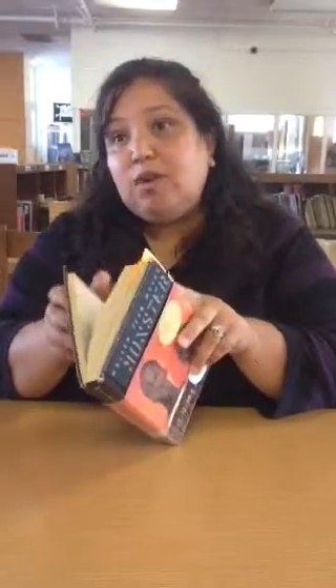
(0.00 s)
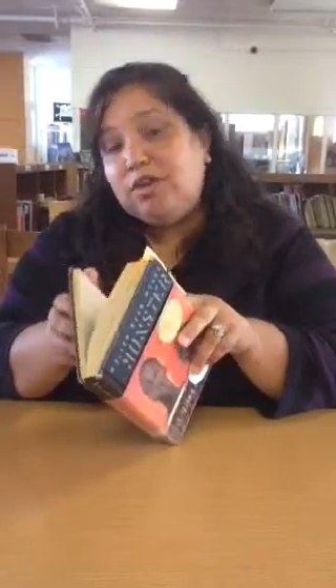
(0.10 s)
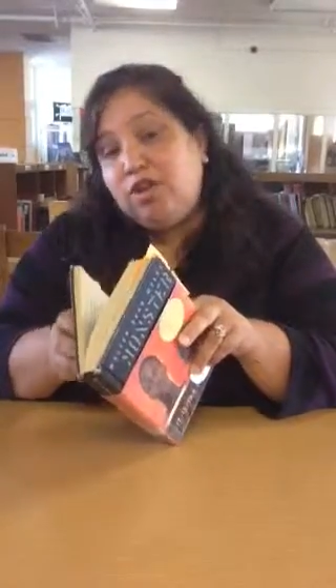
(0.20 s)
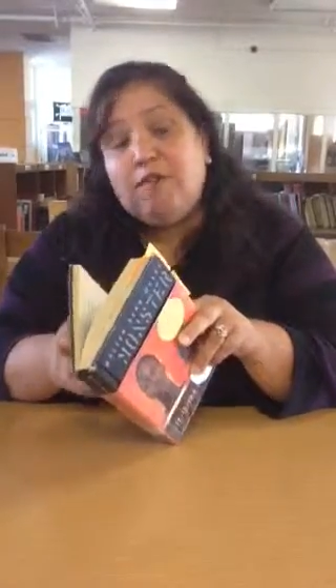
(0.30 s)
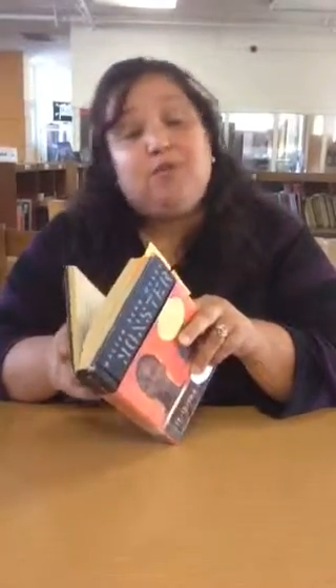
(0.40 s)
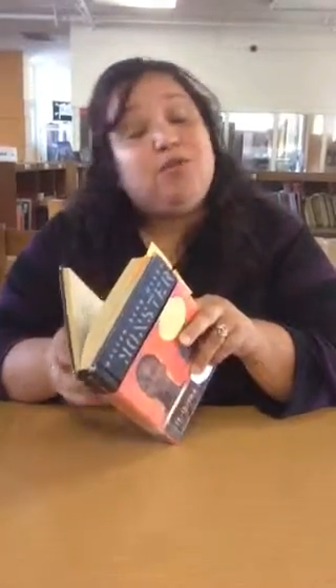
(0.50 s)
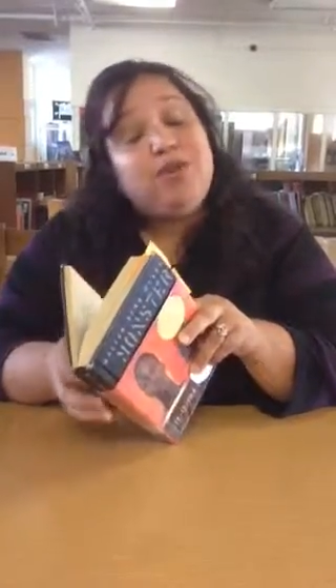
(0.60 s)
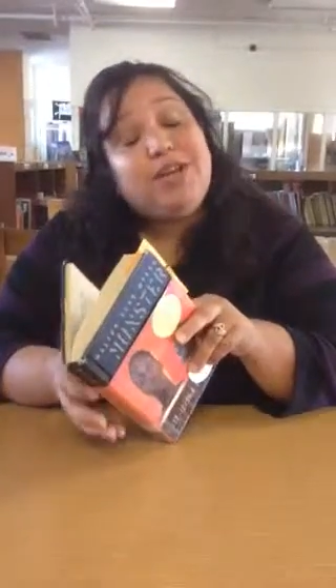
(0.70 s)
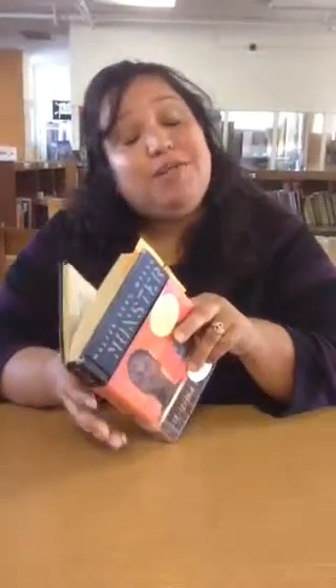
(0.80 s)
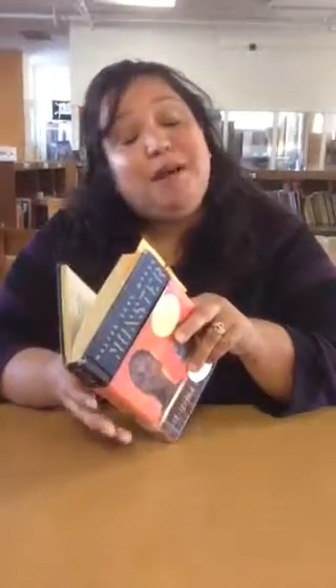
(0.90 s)
you have to
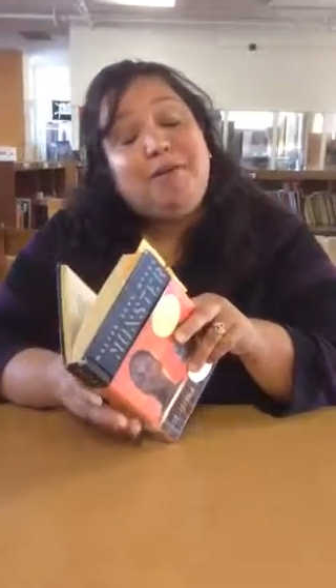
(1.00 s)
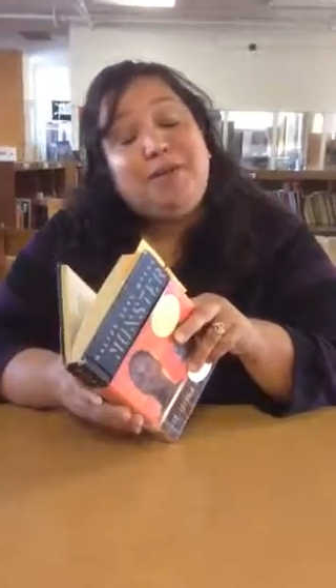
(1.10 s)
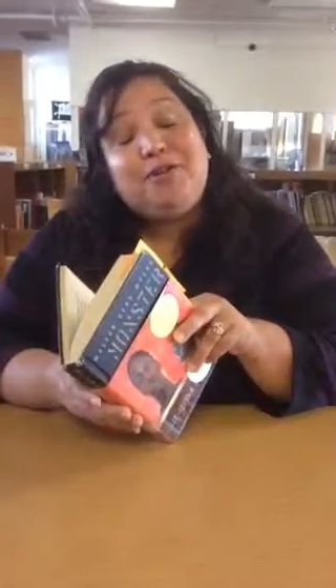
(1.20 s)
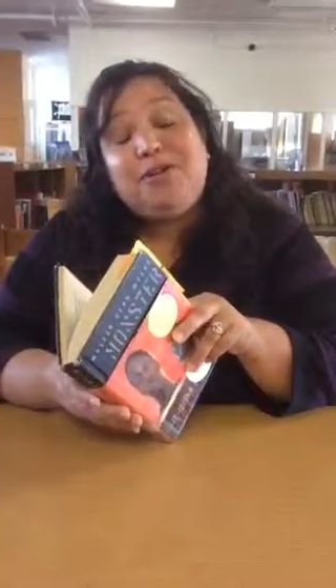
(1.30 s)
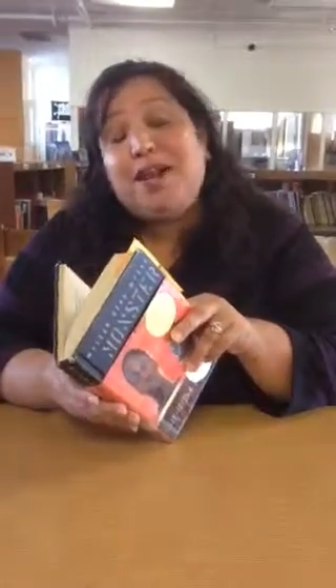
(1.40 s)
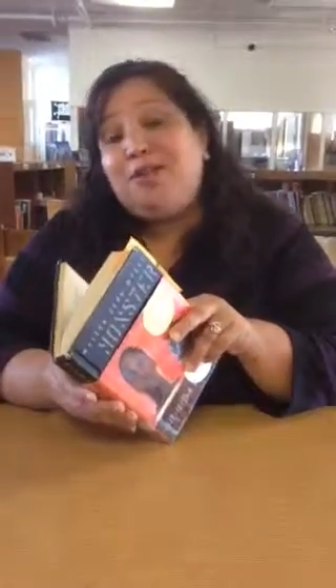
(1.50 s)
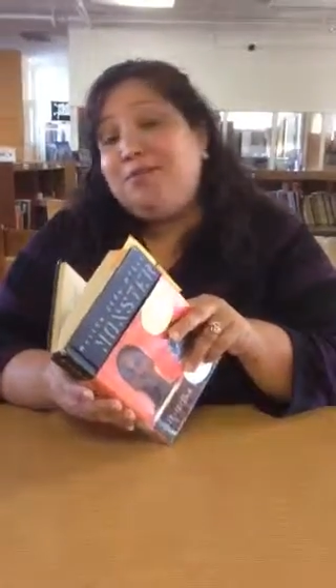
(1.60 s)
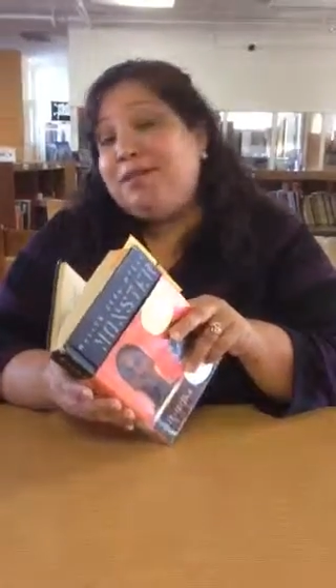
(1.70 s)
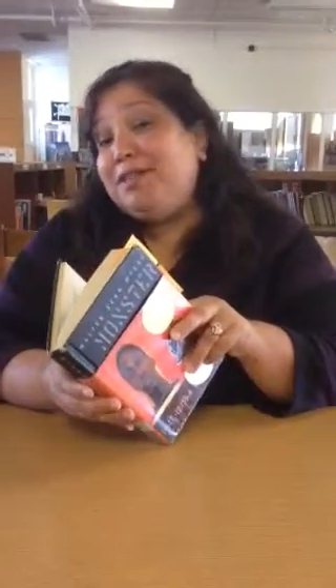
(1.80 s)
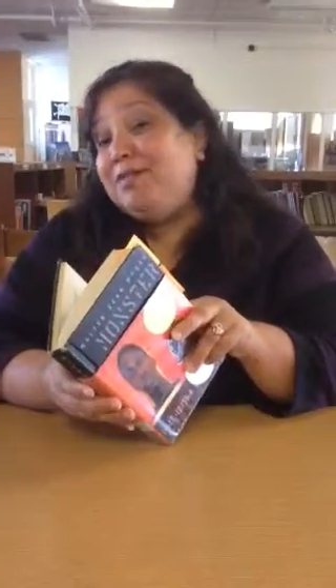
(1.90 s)
read about whether or not you
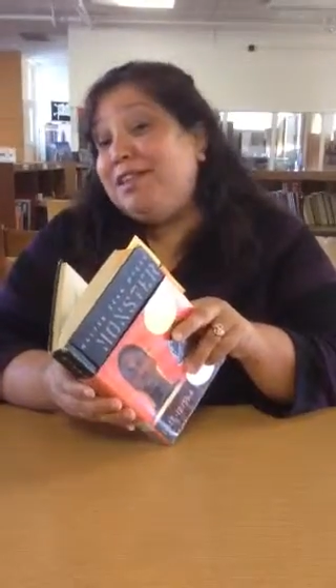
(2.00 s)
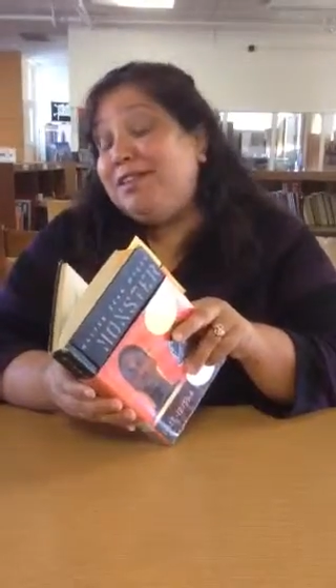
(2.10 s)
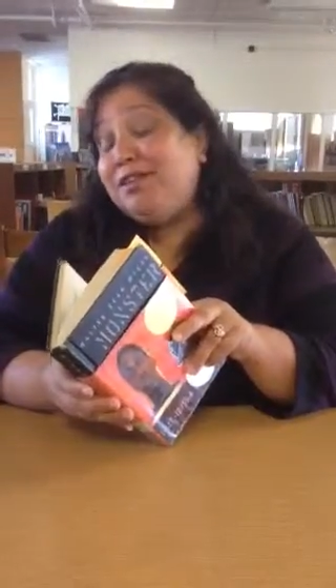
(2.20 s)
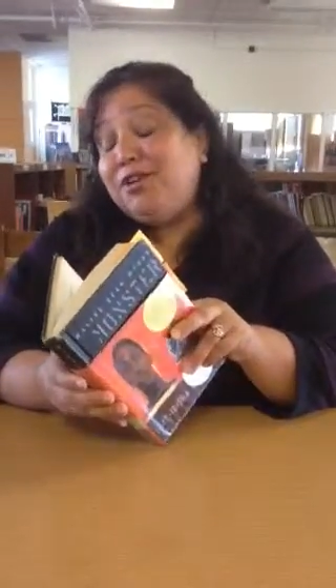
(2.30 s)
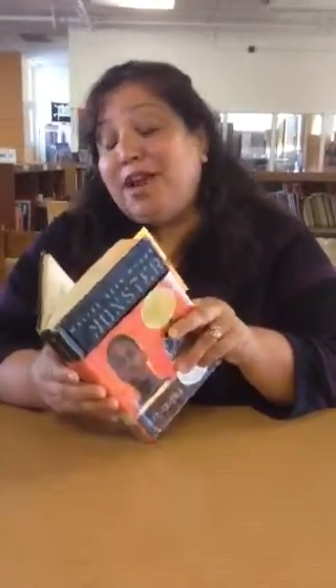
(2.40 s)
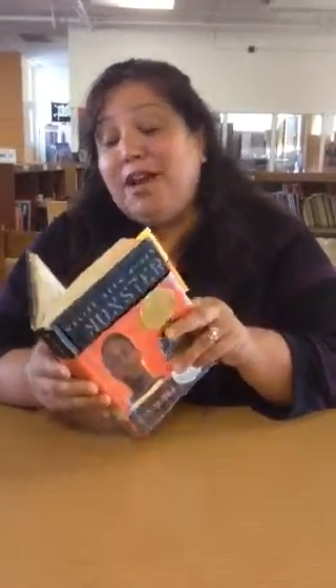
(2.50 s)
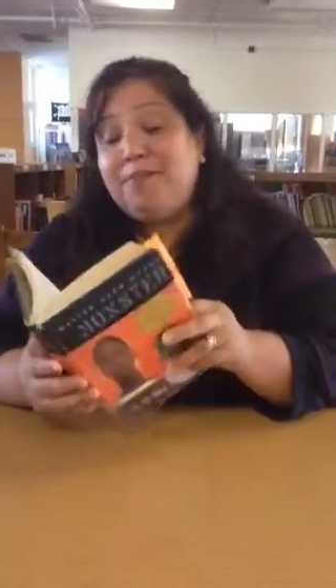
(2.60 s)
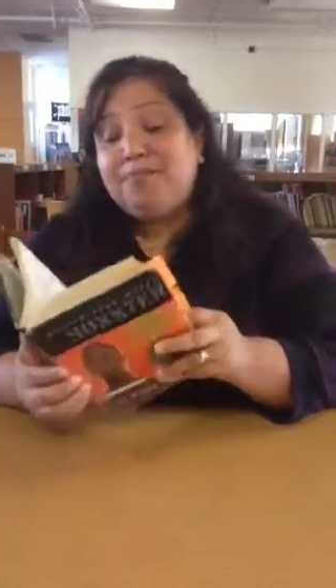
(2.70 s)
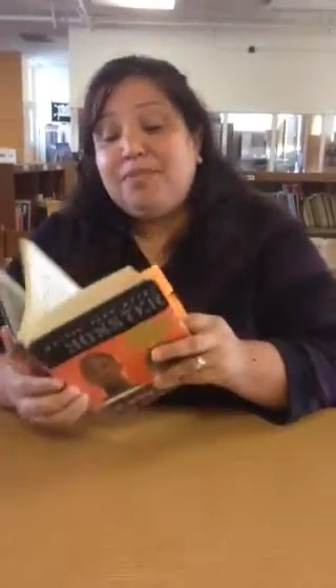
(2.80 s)
believe he did or not.